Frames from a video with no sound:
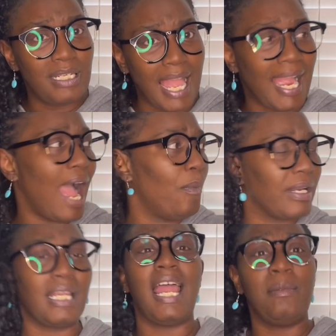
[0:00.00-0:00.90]
like I would
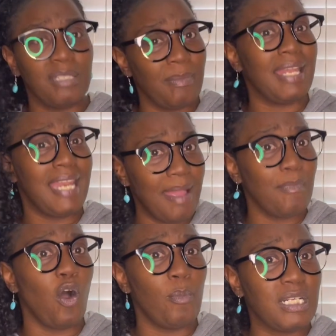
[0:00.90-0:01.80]
have claimed him at that
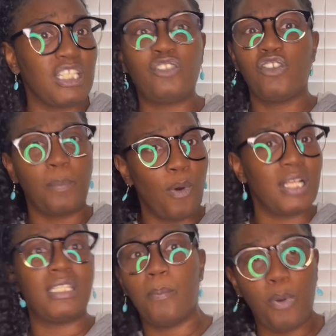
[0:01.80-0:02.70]
moment just for the
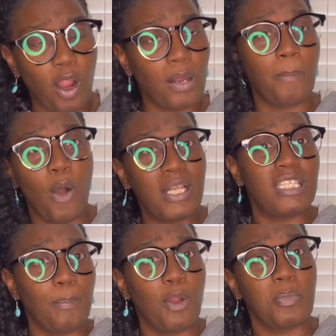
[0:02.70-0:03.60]
points
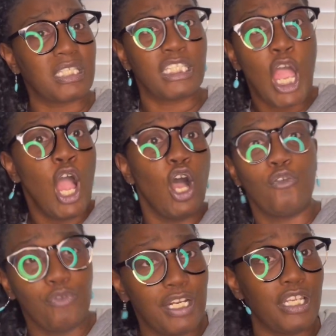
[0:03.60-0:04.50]
and purposes
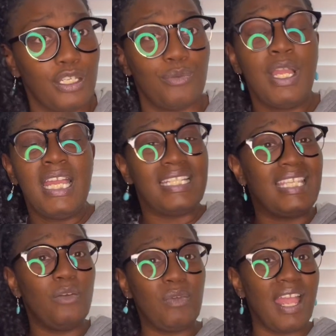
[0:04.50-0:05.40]
of reading you.
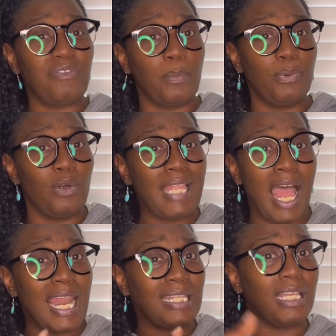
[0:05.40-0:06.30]
Didn't we have to pull
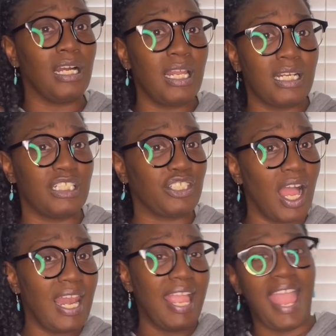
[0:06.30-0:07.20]
y'all out the gutter because
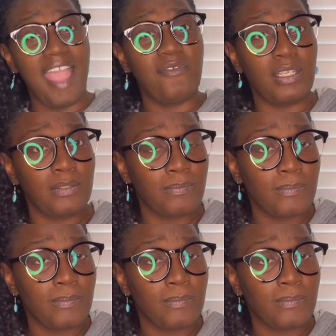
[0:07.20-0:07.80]
y'all ain't have it?